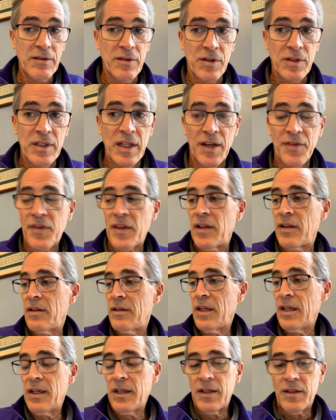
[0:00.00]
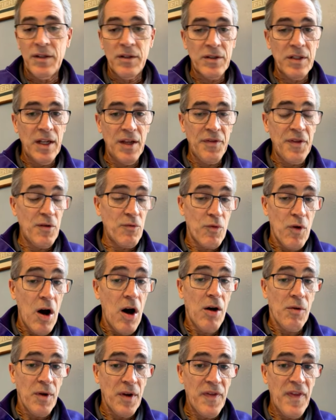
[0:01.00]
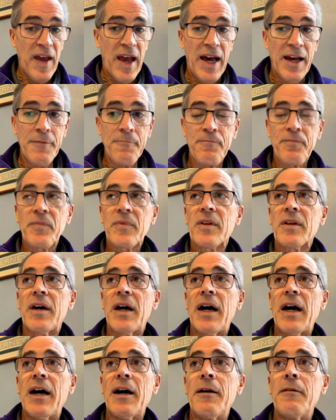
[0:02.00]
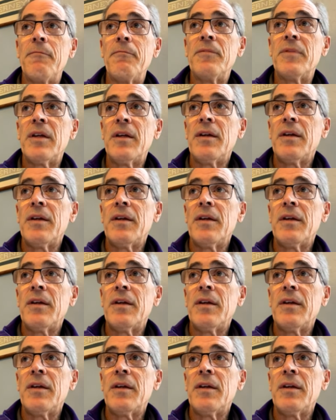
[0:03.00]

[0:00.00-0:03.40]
There's nothing wrong with that. And